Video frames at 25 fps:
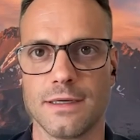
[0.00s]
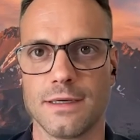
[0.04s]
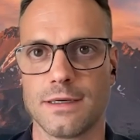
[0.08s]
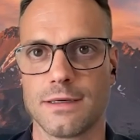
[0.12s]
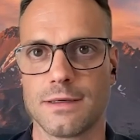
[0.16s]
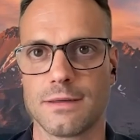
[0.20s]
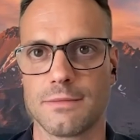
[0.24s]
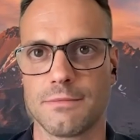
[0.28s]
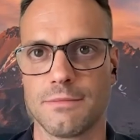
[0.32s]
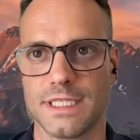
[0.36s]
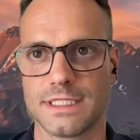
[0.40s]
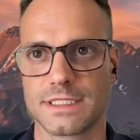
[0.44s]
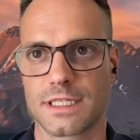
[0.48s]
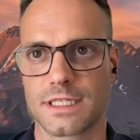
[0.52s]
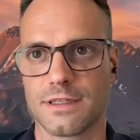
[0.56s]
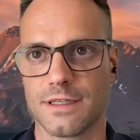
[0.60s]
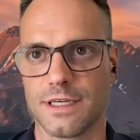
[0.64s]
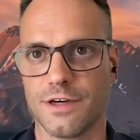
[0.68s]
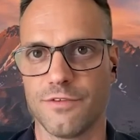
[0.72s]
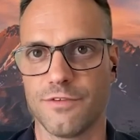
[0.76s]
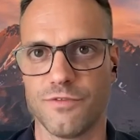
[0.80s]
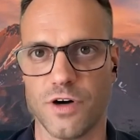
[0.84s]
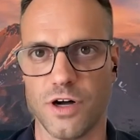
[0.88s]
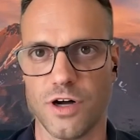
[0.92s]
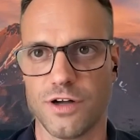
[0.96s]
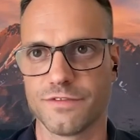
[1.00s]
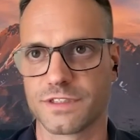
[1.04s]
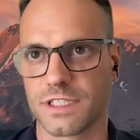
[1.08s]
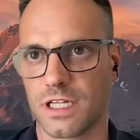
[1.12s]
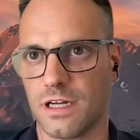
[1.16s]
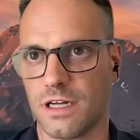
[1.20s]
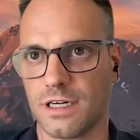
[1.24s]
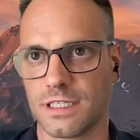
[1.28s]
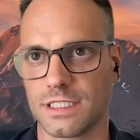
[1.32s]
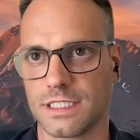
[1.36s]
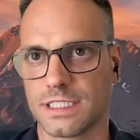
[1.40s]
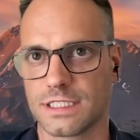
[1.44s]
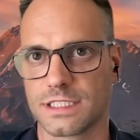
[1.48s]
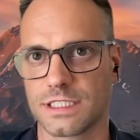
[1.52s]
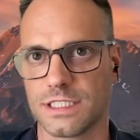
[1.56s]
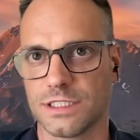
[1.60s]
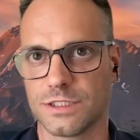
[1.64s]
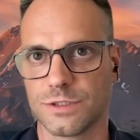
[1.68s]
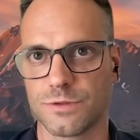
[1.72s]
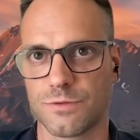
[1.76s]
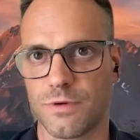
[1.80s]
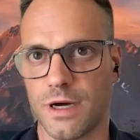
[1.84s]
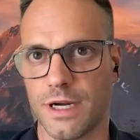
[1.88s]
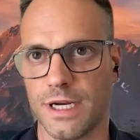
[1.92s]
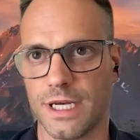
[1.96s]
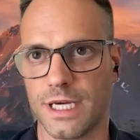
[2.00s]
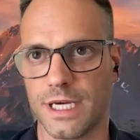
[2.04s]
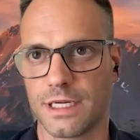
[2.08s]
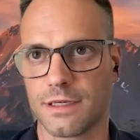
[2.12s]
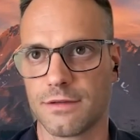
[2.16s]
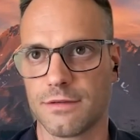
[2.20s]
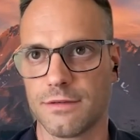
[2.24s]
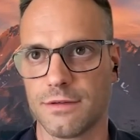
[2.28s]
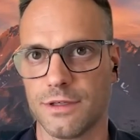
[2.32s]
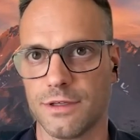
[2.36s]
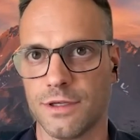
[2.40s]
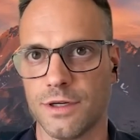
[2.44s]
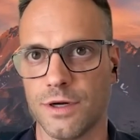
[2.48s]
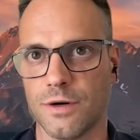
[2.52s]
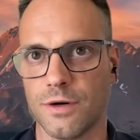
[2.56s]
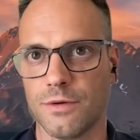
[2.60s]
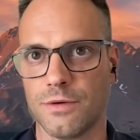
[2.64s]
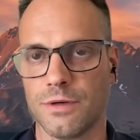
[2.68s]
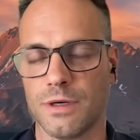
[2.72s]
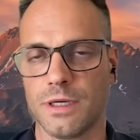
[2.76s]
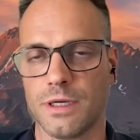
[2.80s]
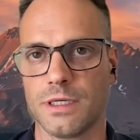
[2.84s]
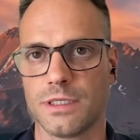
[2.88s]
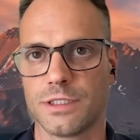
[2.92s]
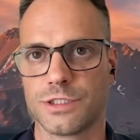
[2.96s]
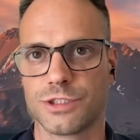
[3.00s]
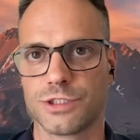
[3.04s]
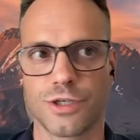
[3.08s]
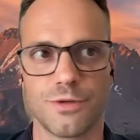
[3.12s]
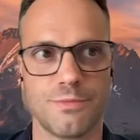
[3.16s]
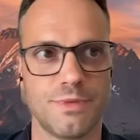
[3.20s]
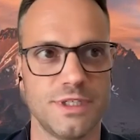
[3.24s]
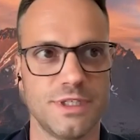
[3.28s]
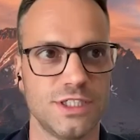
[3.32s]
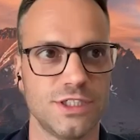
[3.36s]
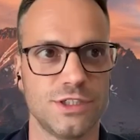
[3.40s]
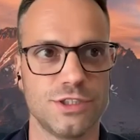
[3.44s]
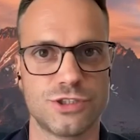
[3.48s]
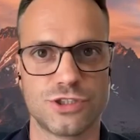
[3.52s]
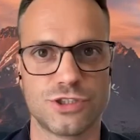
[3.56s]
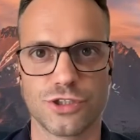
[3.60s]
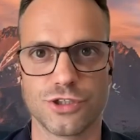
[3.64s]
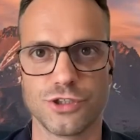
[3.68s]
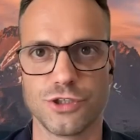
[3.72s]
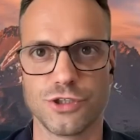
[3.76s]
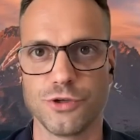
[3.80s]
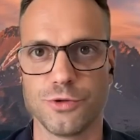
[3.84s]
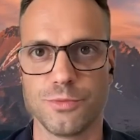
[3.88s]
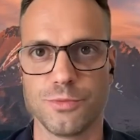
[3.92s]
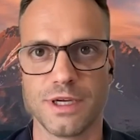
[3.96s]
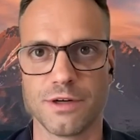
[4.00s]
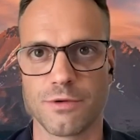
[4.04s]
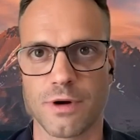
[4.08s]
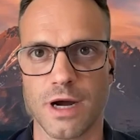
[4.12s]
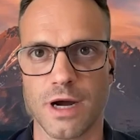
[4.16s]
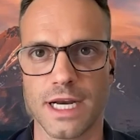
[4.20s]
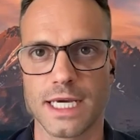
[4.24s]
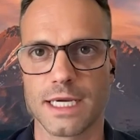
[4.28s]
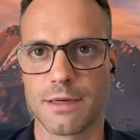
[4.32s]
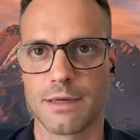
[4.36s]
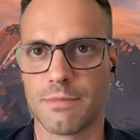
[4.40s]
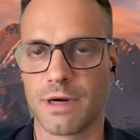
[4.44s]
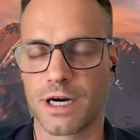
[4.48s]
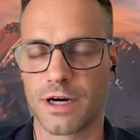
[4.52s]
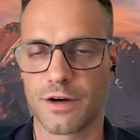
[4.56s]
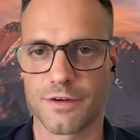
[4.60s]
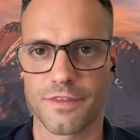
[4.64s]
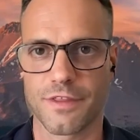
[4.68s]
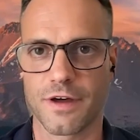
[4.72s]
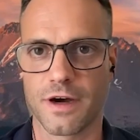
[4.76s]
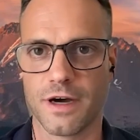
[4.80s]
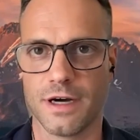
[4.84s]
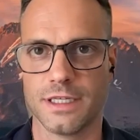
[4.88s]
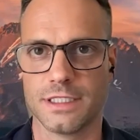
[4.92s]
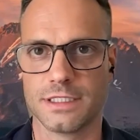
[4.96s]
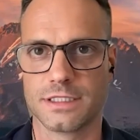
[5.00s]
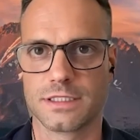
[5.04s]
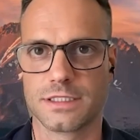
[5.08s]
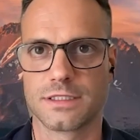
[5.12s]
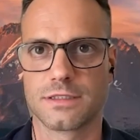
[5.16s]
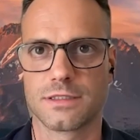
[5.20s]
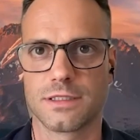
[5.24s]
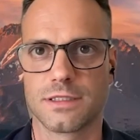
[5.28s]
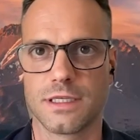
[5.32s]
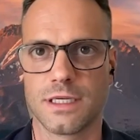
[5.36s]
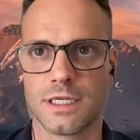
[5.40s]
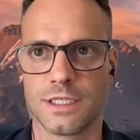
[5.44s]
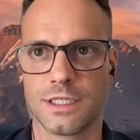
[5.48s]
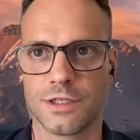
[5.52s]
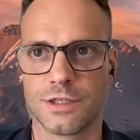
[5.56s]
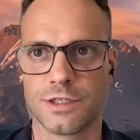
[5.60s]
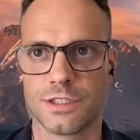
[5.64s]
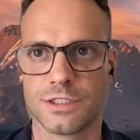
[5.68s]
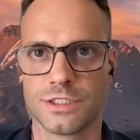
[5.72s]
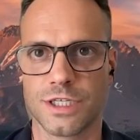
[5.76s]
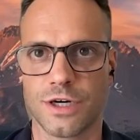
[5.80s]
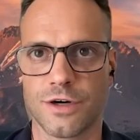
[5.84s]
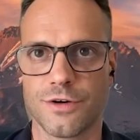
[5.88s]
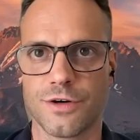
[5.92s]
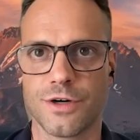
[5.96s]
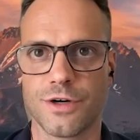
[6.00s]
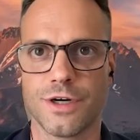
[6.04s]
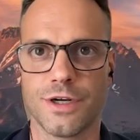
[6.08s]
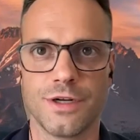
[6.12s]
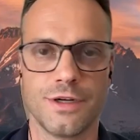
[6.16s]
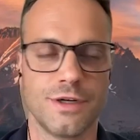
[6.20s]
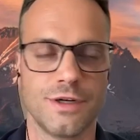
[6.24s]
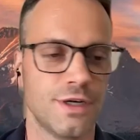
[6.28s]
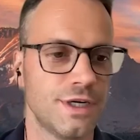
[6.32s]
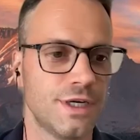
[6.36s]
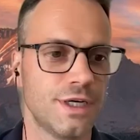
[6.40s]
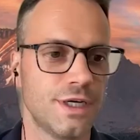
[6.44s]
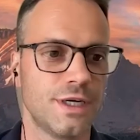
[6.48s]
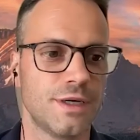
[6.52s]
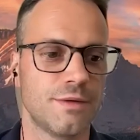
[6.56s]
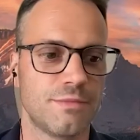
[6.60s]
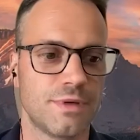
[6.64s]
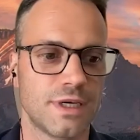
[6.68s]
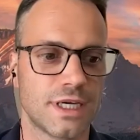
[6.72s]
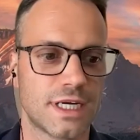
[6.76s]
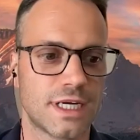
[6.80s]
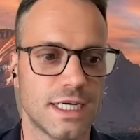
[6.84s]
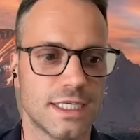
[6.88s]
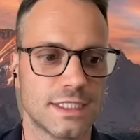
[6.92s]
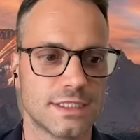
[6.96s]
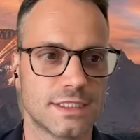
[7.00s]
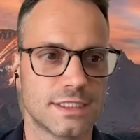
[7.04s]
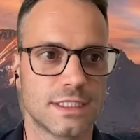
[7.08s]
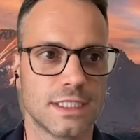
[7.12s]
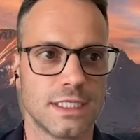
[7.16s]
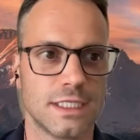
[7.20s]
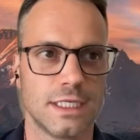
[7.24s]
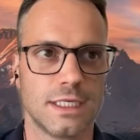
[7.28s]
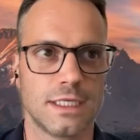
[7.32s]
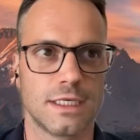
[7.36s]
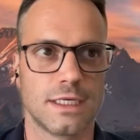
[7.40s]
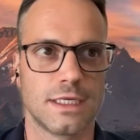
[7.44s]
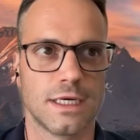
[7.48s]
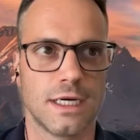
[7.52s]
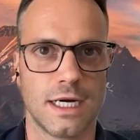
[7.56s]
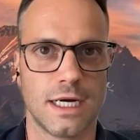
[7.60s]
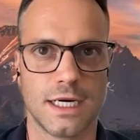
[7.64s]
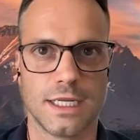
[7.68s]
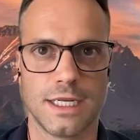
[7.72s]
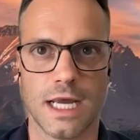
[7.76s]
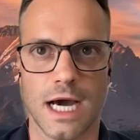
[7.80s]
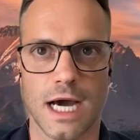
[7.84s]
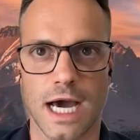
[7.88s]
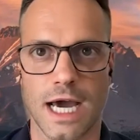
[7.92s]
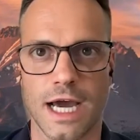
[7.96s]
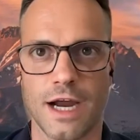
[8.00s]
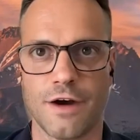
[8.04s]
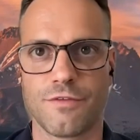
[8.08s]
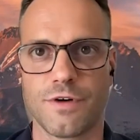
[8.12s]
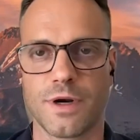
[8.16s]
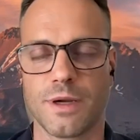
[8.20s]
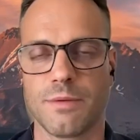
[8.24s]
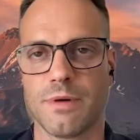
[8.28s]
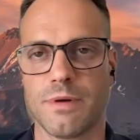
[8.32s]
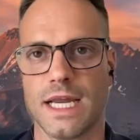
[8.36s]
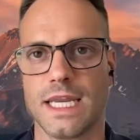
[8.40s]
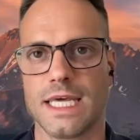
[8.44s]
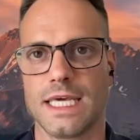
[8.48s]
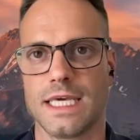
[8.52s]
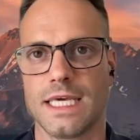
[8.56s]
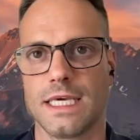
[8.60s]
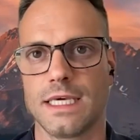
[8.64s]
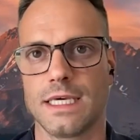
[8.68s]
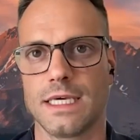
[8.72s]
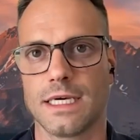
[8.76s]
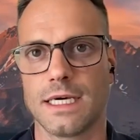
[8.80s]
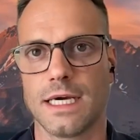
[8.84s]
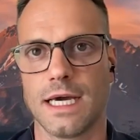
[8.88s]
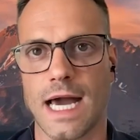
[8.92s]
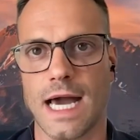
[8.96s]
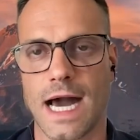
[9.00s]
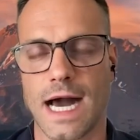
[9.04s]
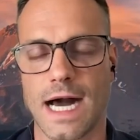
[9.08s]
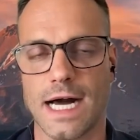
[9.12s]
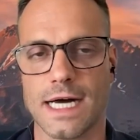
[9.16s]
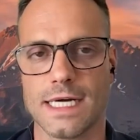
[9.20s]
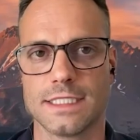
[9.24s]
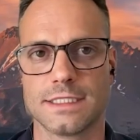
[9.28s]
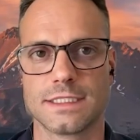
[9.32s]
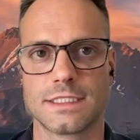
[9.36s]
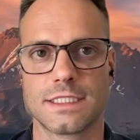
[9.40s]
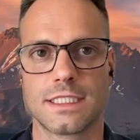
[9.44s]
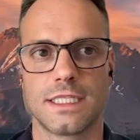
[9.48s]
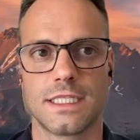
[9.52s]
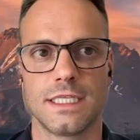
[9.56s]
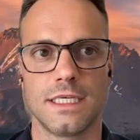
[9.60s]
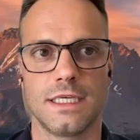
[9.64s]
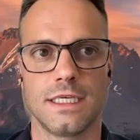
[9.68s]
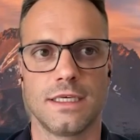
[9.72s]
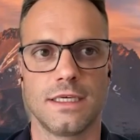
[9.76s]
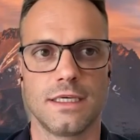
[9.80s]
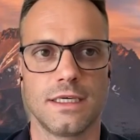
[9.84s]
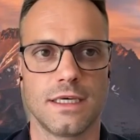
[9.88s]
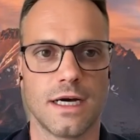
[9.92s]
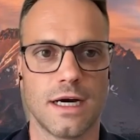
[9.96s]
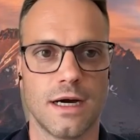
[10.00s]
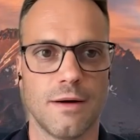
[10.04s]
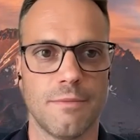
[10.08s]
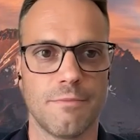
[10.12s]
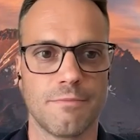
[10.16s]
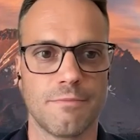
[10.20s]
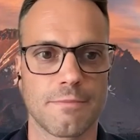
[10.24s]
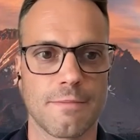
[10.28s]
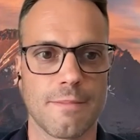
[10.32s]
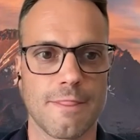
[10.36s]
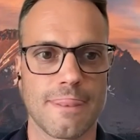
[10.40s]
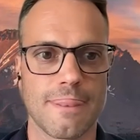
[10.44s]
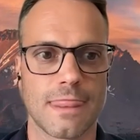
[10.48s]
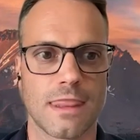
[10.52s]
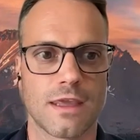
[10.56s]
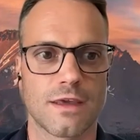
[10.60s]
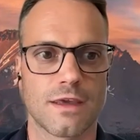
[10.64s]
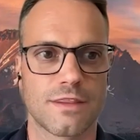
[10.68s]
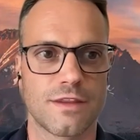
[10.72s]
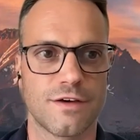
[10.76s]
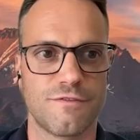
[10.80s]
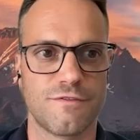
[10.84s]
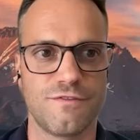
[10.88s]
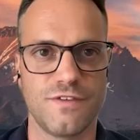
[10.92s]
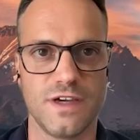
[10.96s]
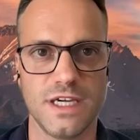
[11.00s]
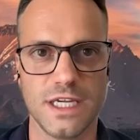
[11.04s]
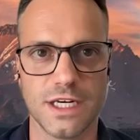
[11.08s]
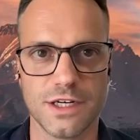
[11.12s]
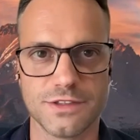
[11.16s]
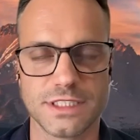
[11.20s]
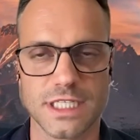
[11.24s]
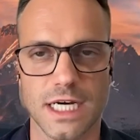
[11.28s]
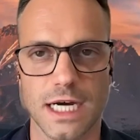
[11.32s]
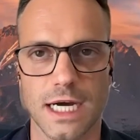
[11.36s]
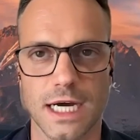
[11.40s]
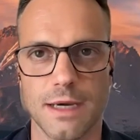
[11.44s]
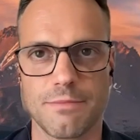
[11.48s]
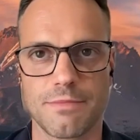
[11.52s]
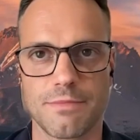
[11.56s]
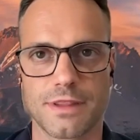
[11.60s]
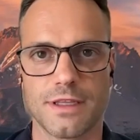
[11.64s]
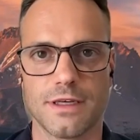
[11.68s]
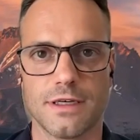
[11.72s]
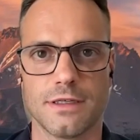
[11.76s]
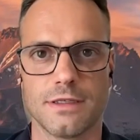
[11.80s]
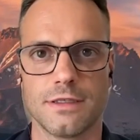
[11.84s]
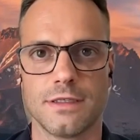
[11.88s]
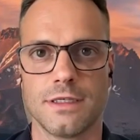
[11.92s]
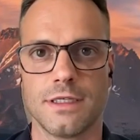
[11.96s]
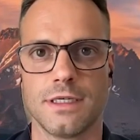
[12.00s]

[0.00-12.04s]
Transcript: basically involves long distance running? You know, should be, should you be running marathons in your adulthood? Because uh, not everybody has the, um, the phenotype, the,